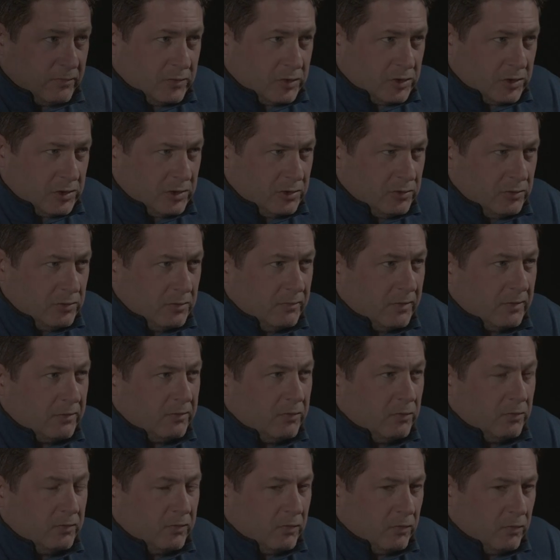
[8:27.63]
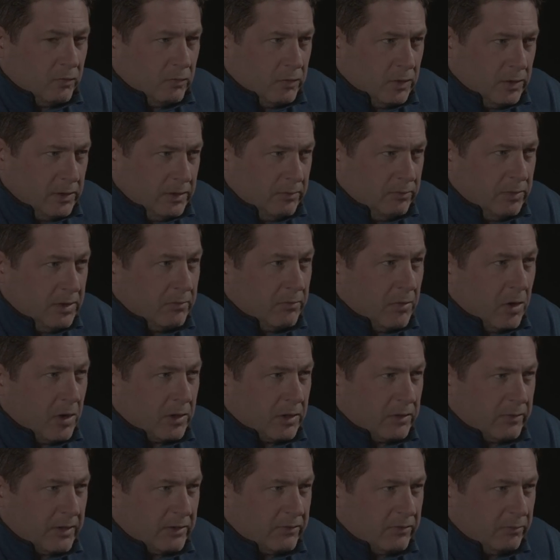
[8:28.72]
West Virginia University was a really big
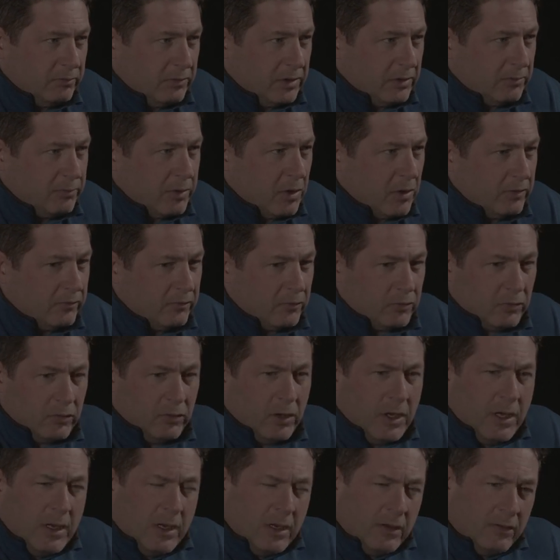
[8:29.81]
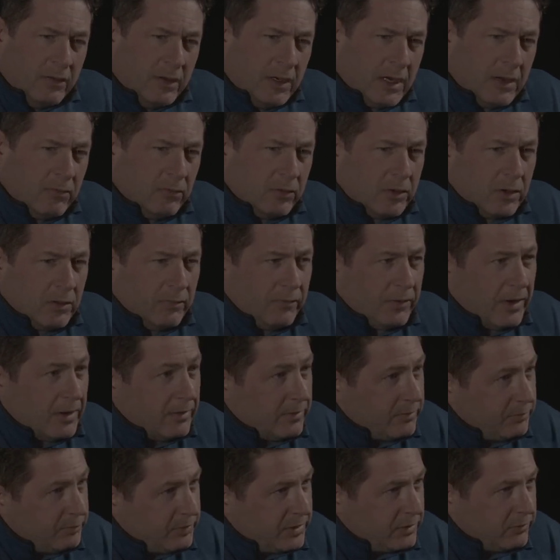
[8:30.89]
market. That's a big party school. Then I would go
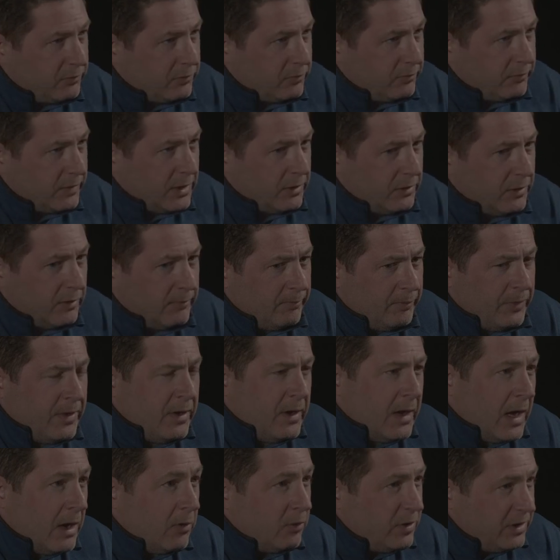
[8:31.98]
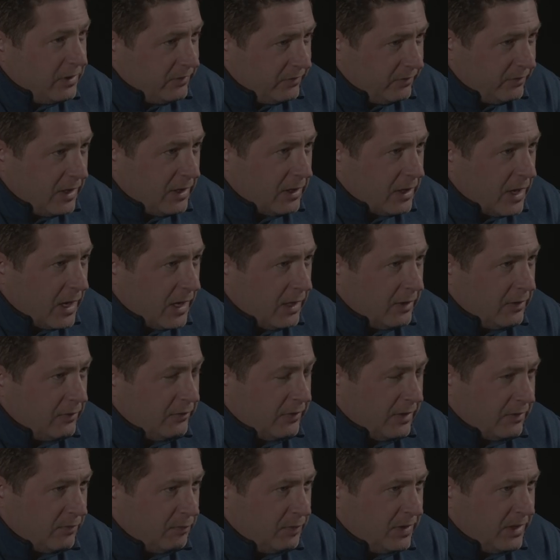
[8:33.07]
down in Pennsylvania. I would hit State
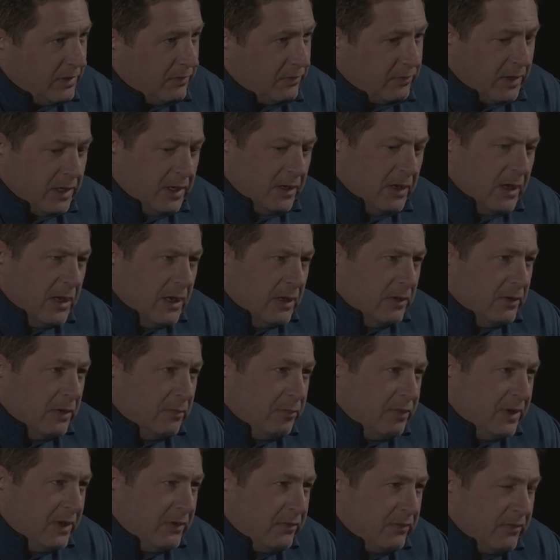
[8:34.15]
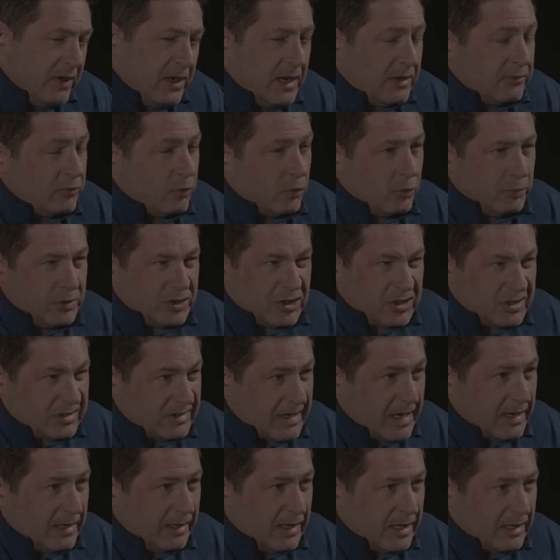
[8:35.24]
College. That's Penn State. Then Penn State has a whole bunch of
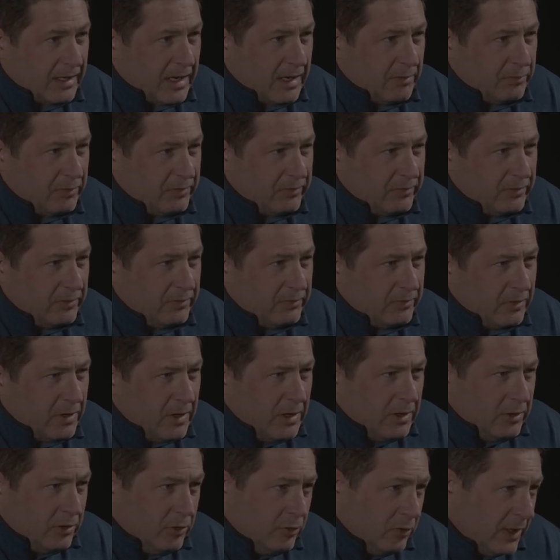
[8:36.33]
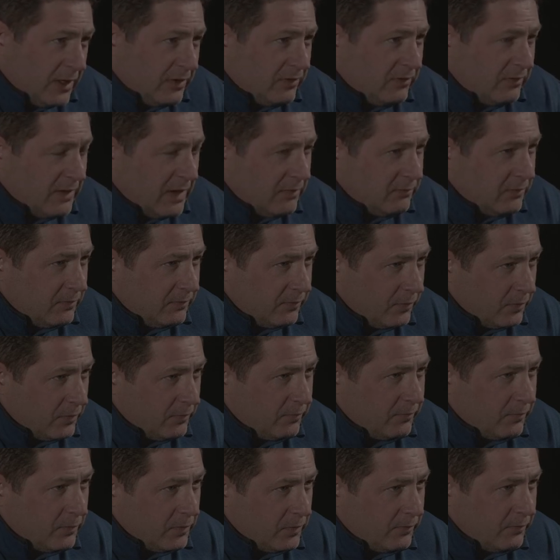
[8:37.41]
satellite campuses. You know, like seven for
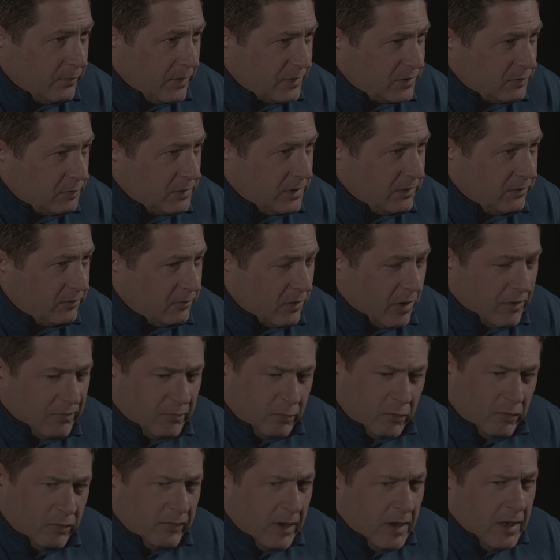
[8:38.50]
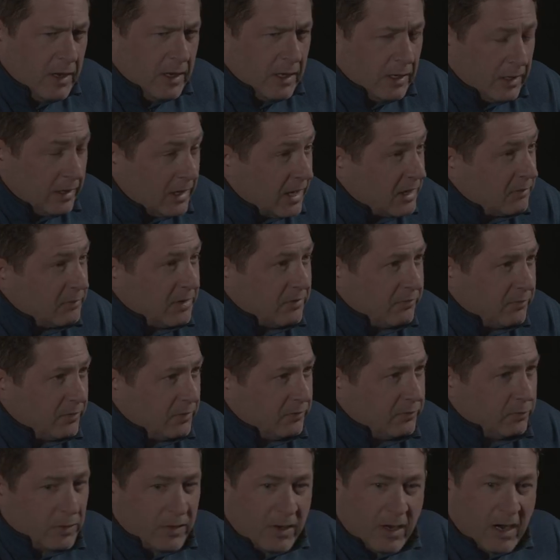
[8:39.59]
the for the freshmen and sophomores. And a lot of my
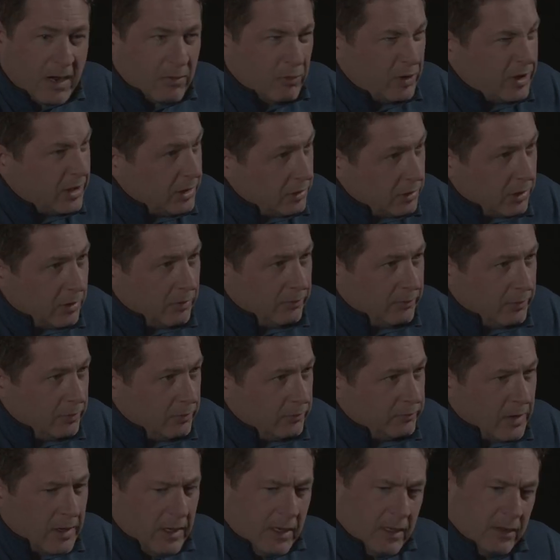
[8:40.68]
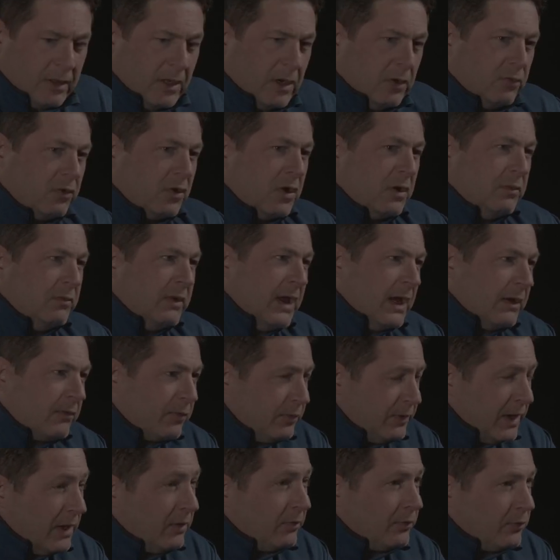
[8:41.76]
friends were there. I would hit all those. Then I would come back
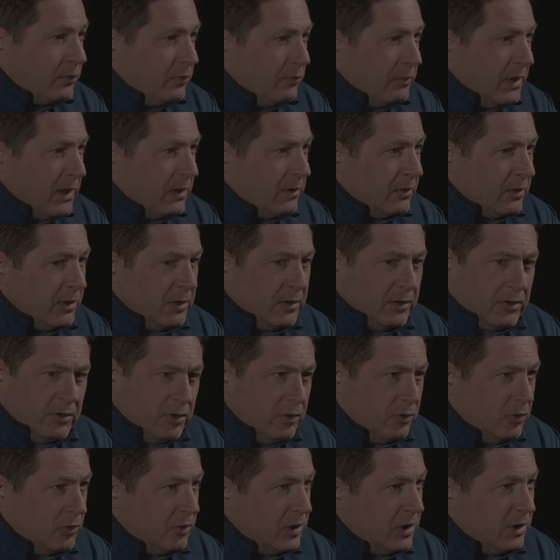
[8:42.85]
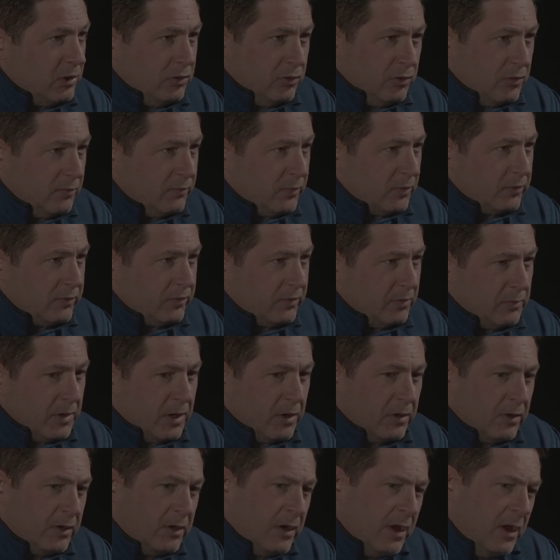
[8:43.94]
down through Maryland. You know, hit University of
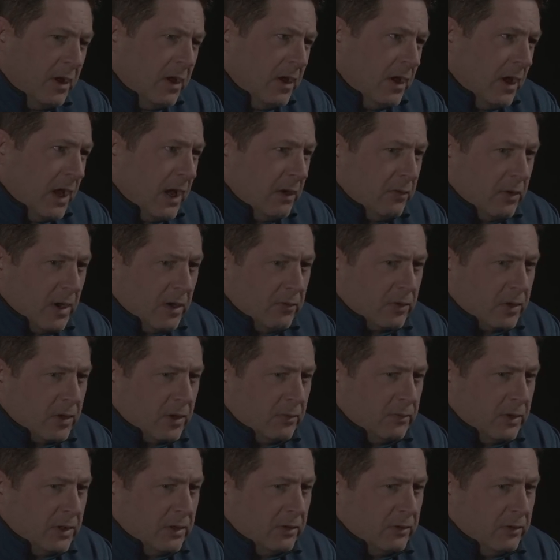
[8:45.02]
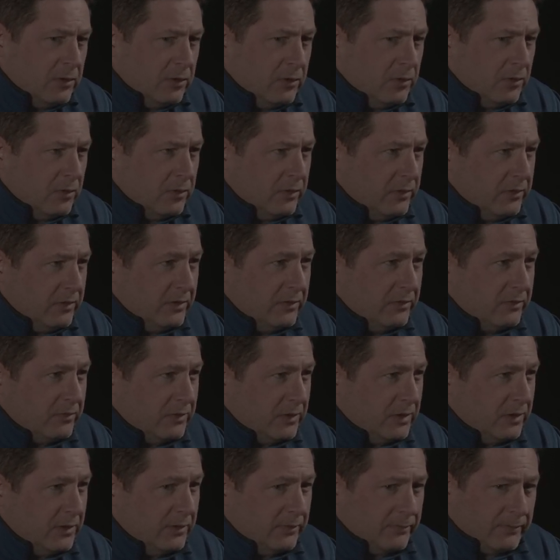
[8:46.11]
Maryland. I, I would come in. You know,
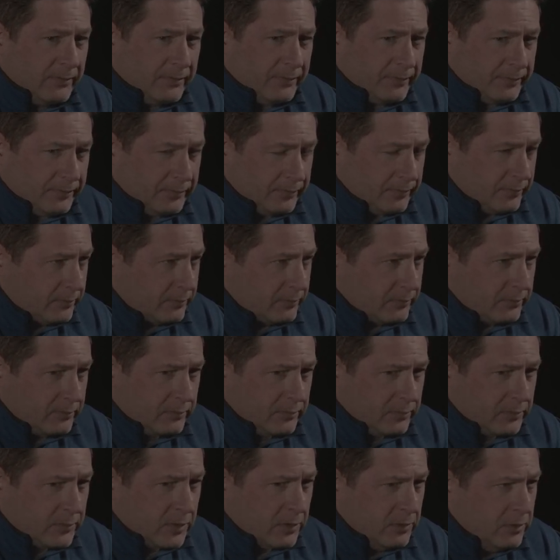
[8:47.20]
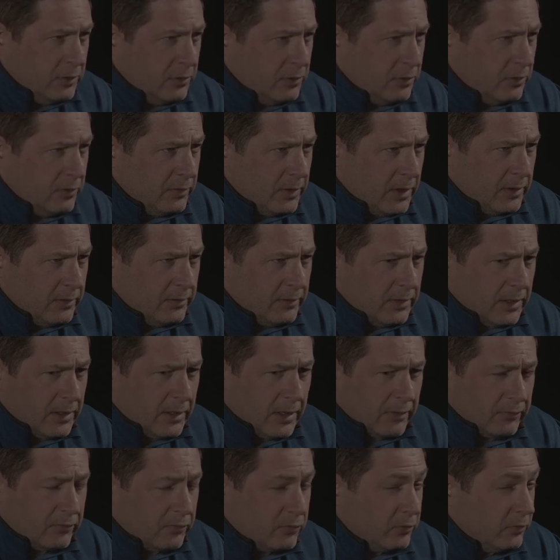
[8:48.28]
D.C you know, and
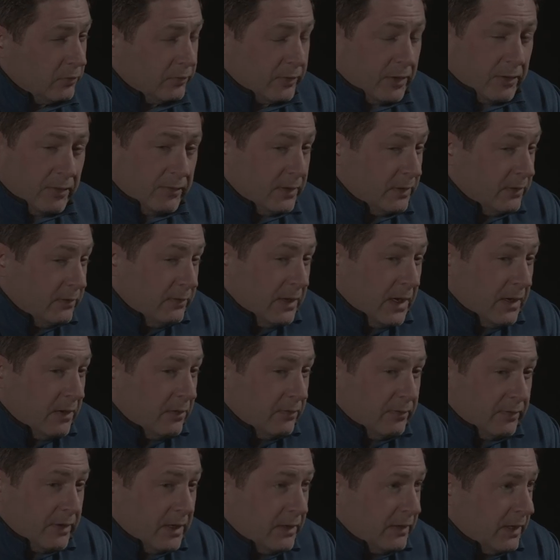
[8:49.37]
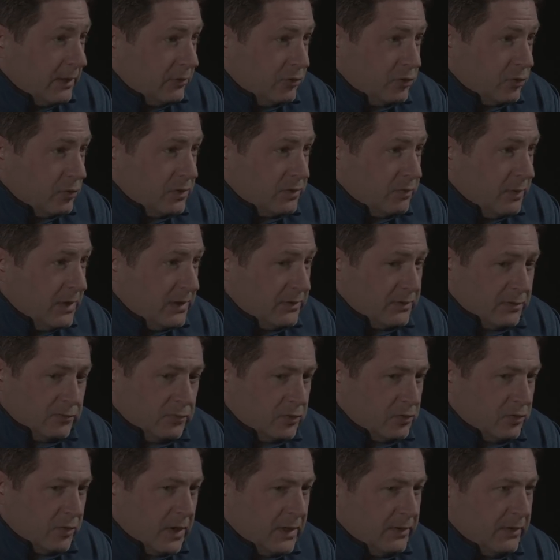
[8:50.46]
they got schools there, and then down down like George
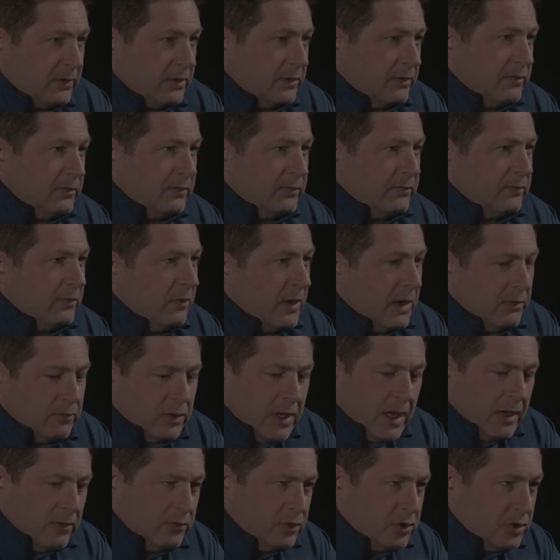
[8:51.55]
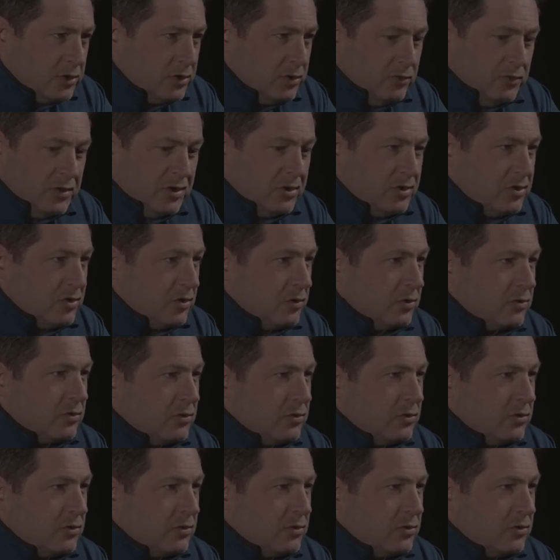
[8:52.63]
Mason was right there. So I would I would just do this